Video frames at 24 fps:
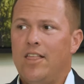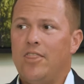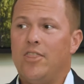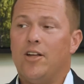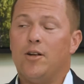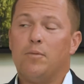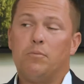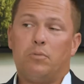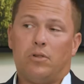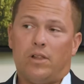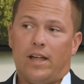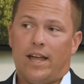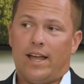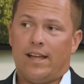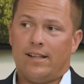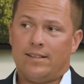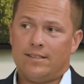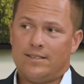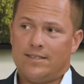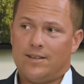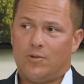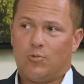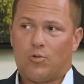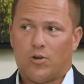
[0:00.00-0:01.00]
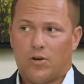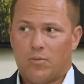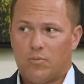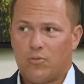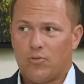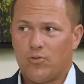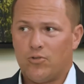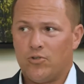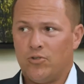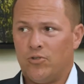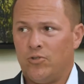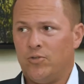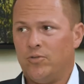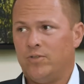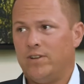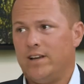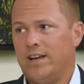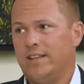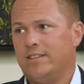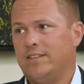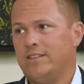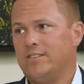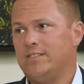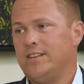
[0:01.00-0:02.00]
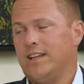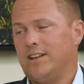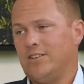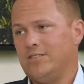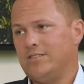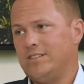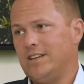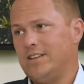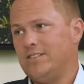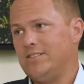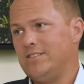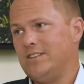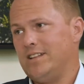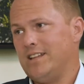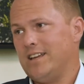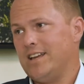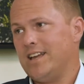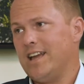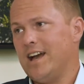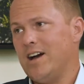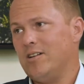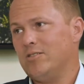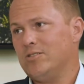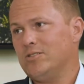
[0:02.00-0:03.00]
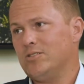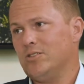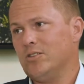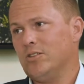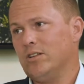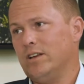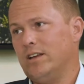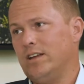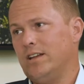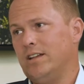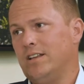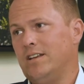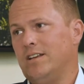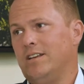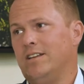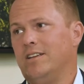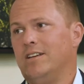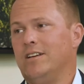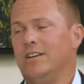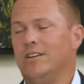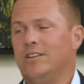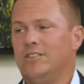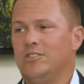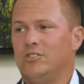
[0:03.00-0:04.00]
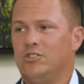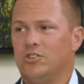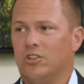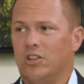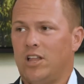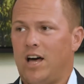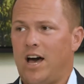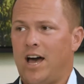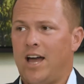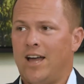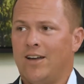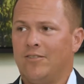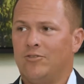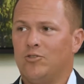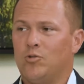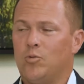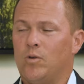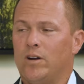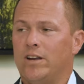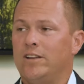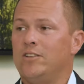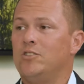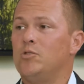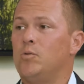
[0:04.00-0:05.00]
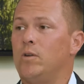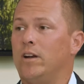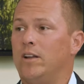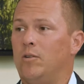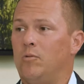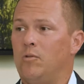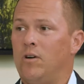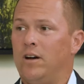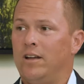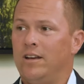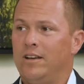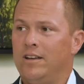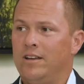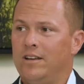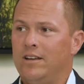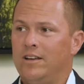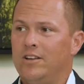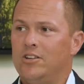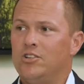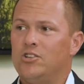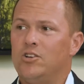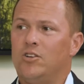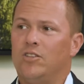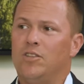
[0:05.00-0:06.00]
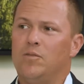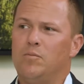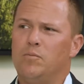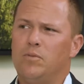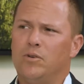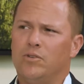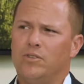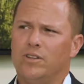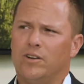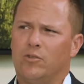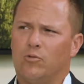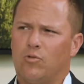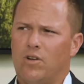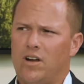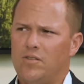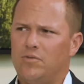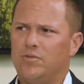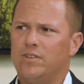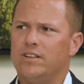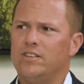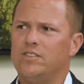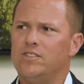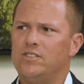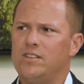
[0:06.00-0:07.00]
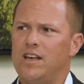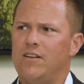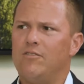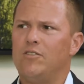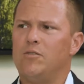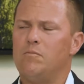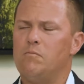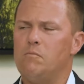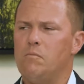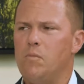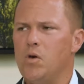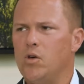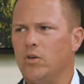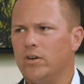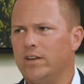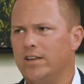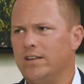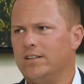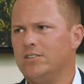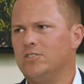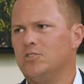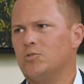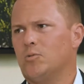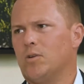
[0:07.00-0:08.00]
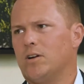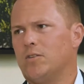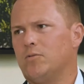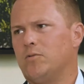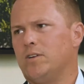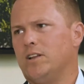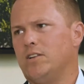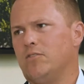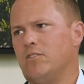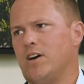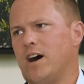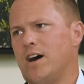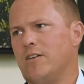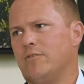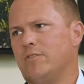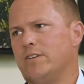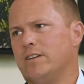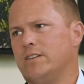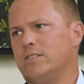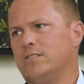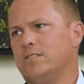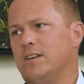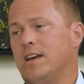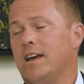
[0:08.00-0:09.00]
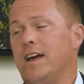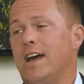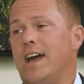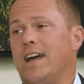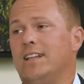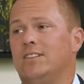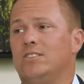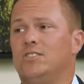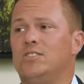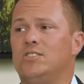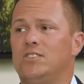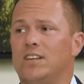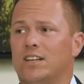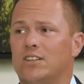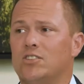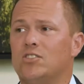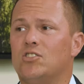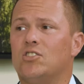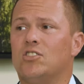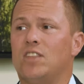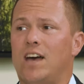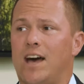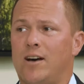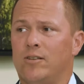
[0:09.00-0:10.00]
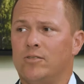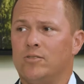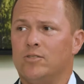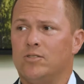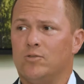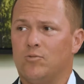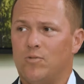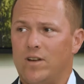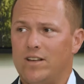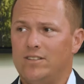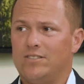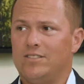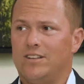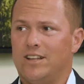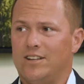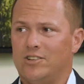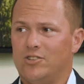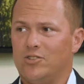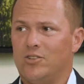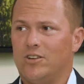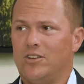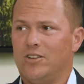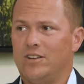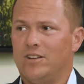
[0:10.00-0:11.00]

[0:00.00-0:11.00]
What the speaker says: Their plans that were approved at the San Jose City Council in July of 2021 show them building roughly 7 million square feet of office and 6,000 residential